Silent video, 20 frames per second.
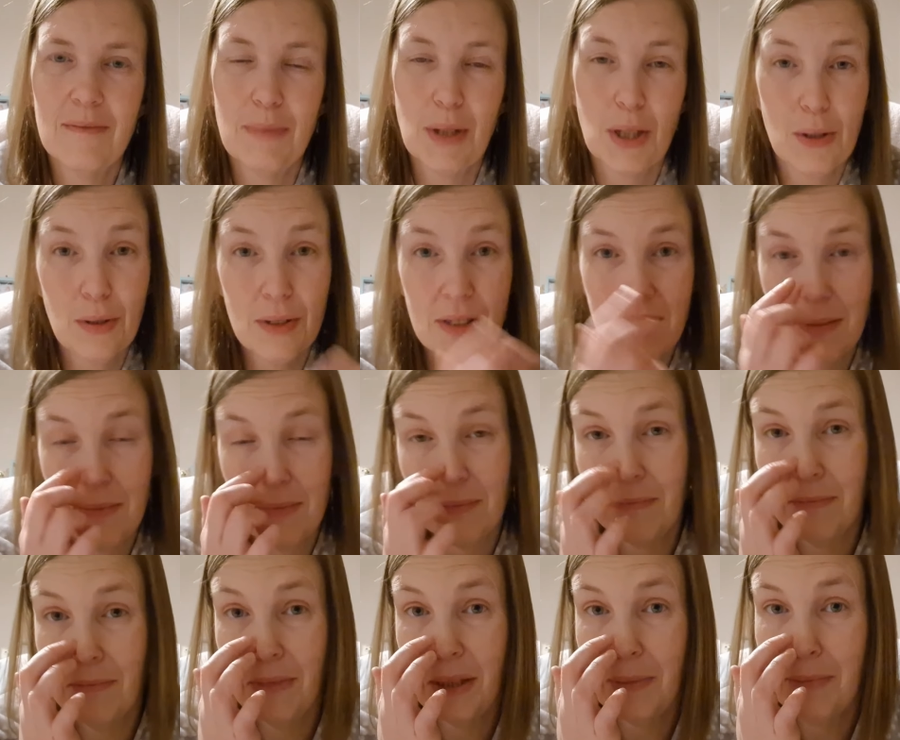because
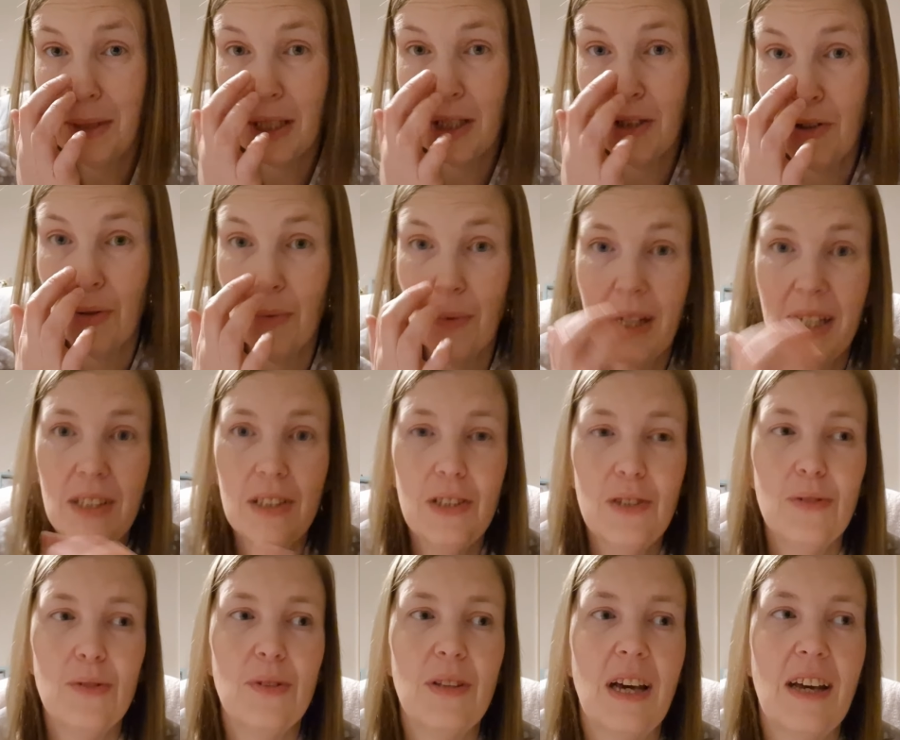of me being not well
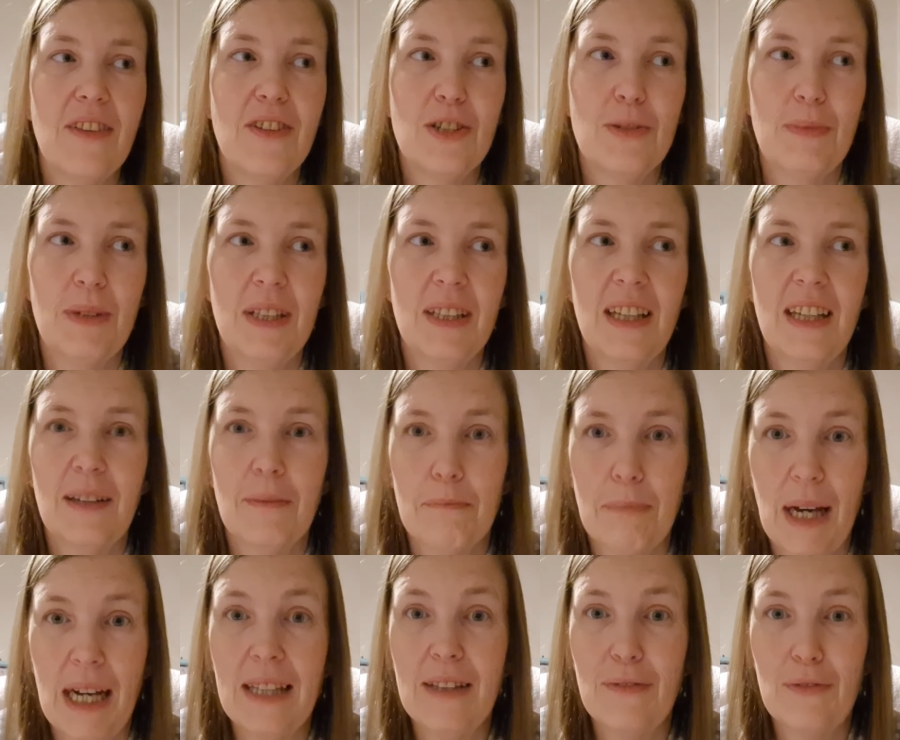and all that, there's been like
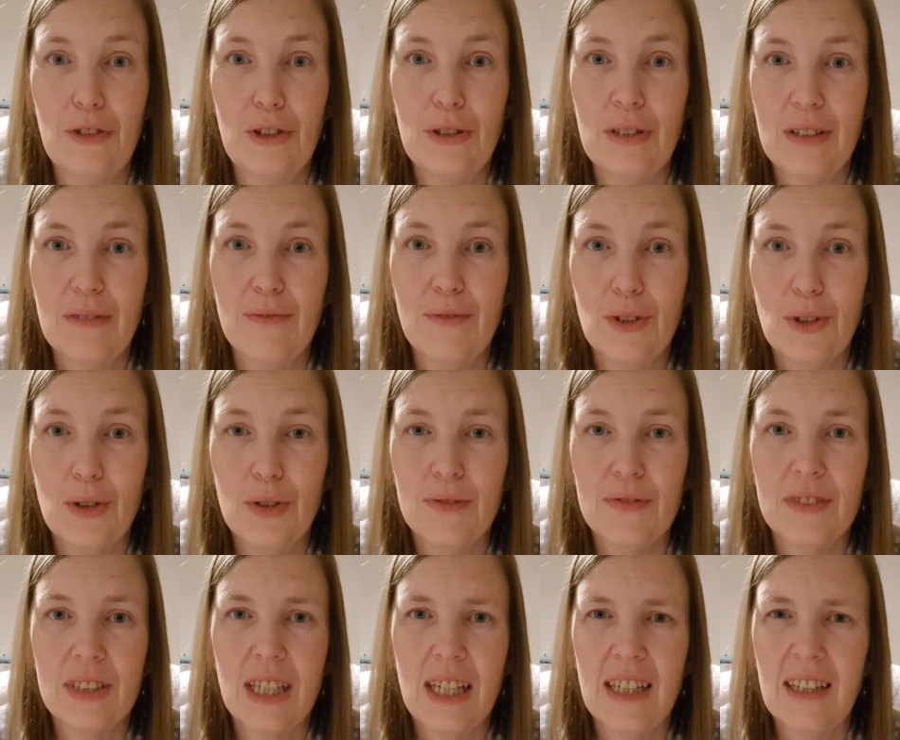bad food
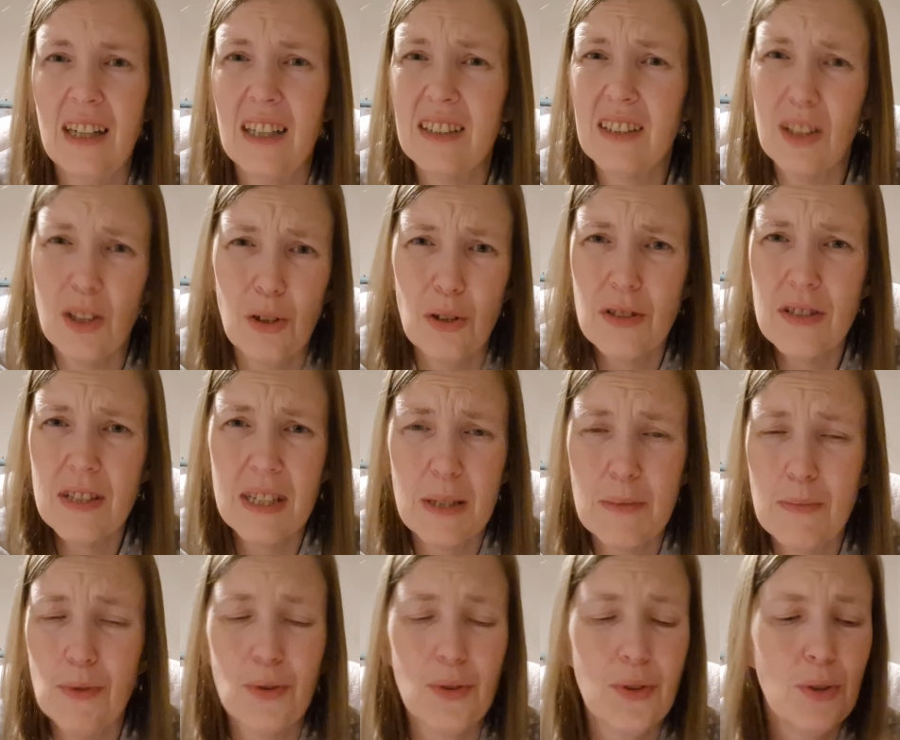involved and had losses
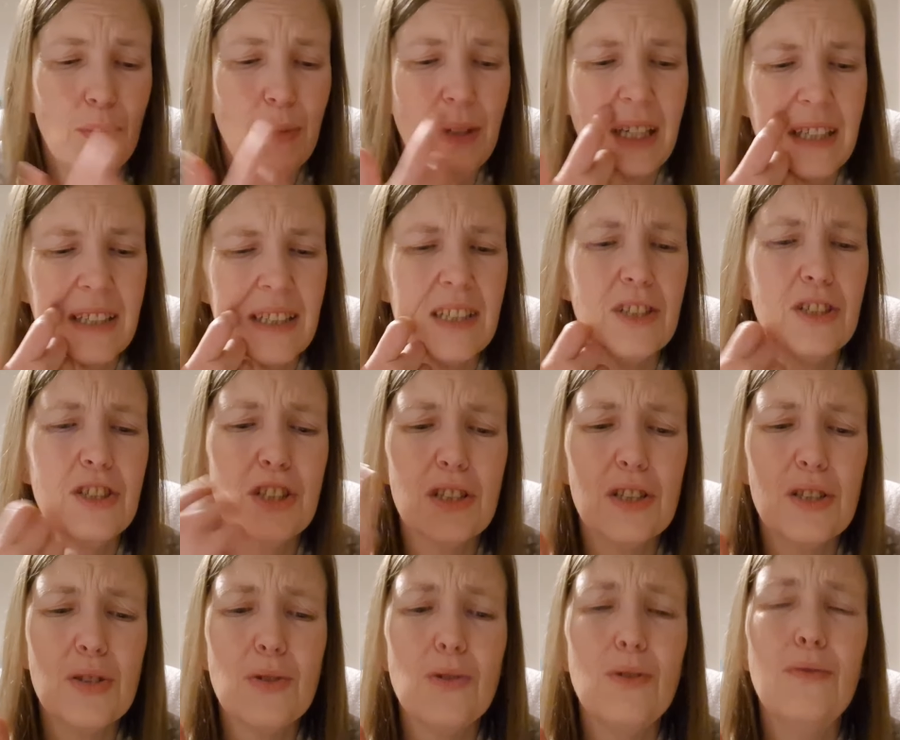both the weeks. It's
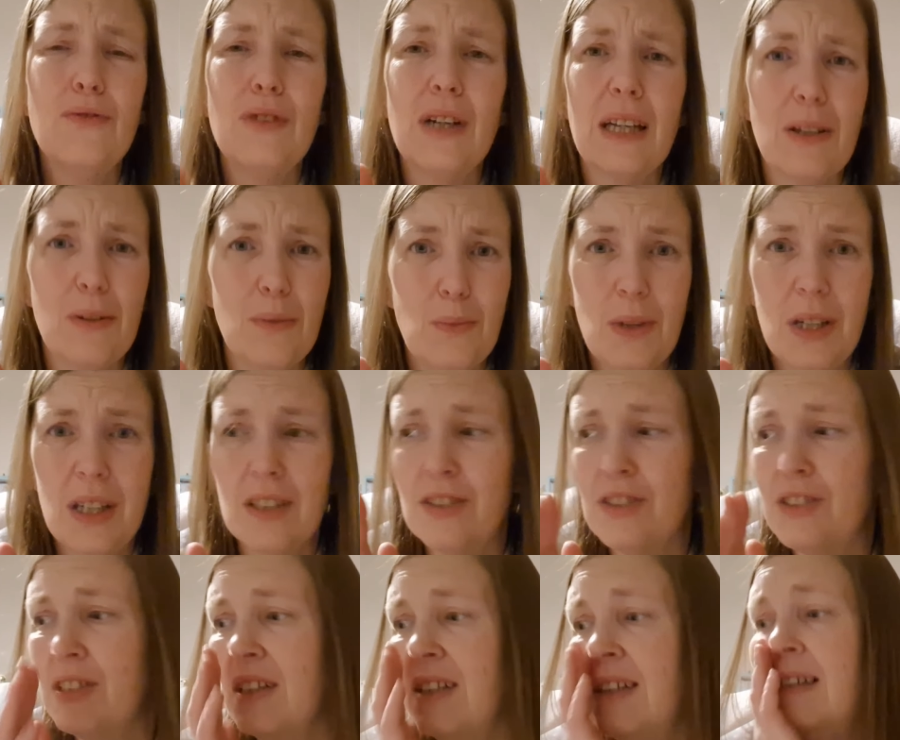just so freaking
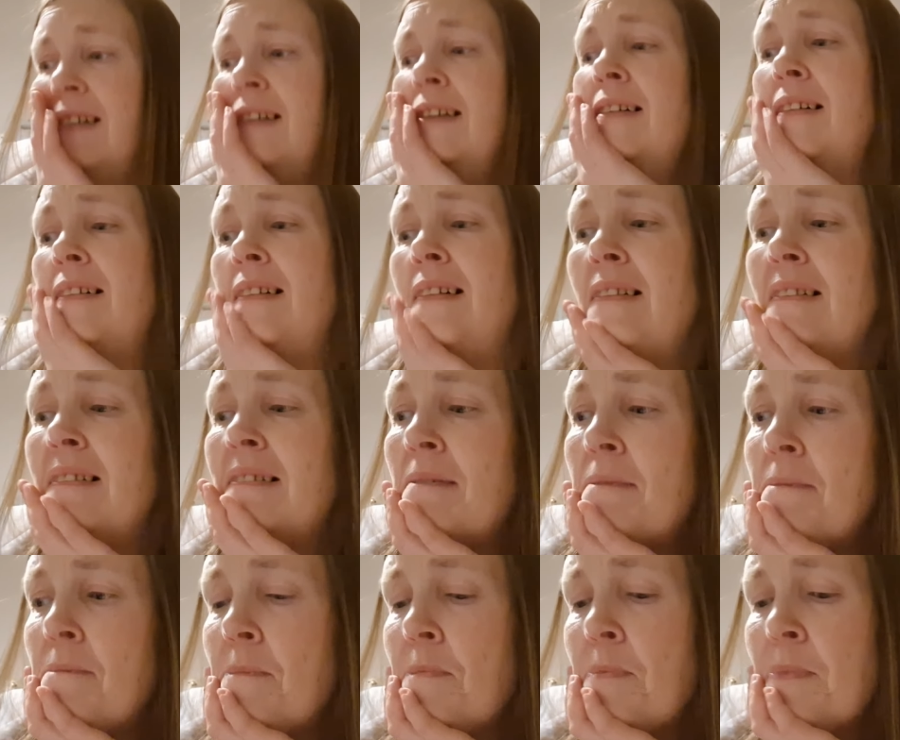weird.
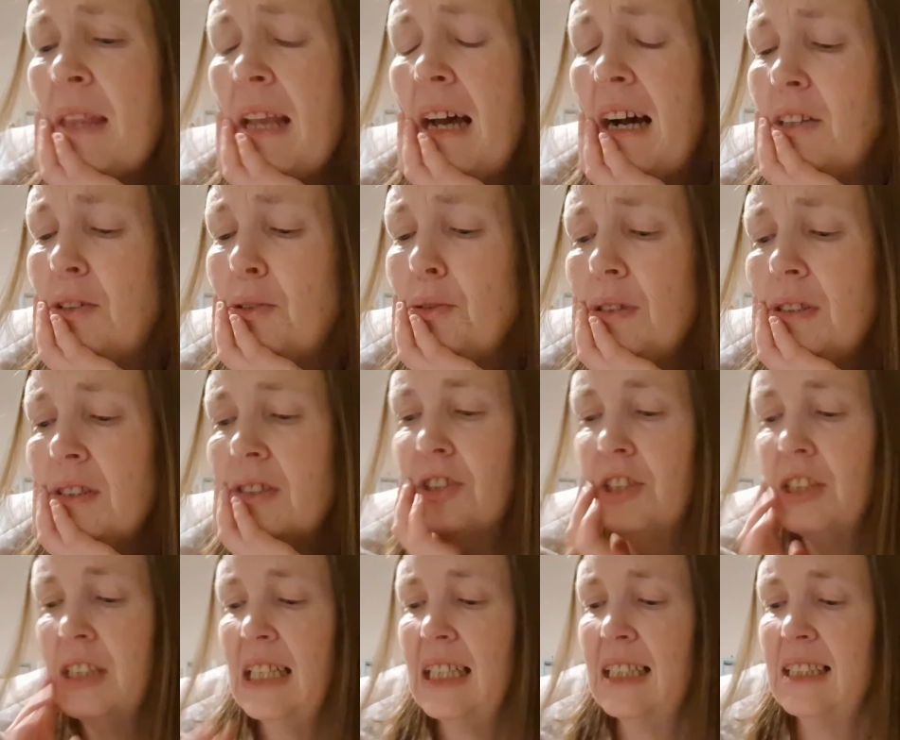I don't
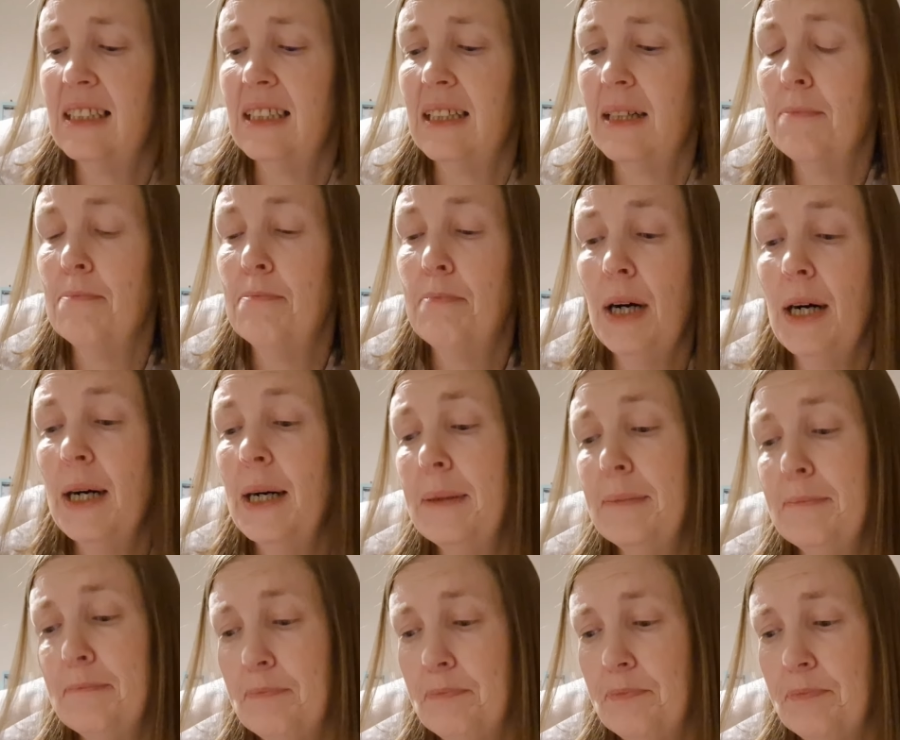understand it.
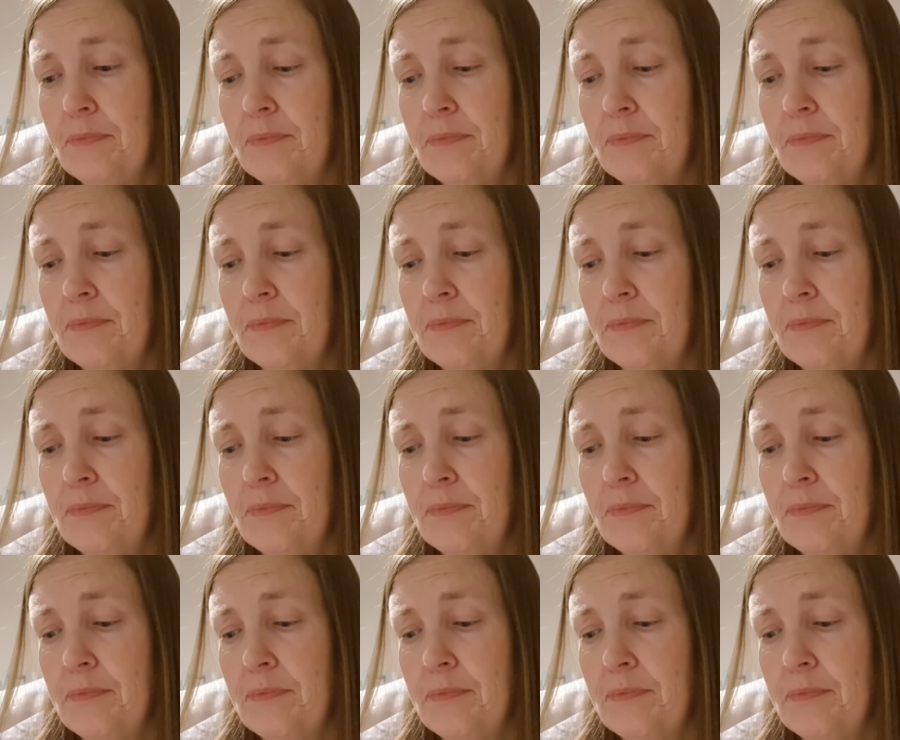But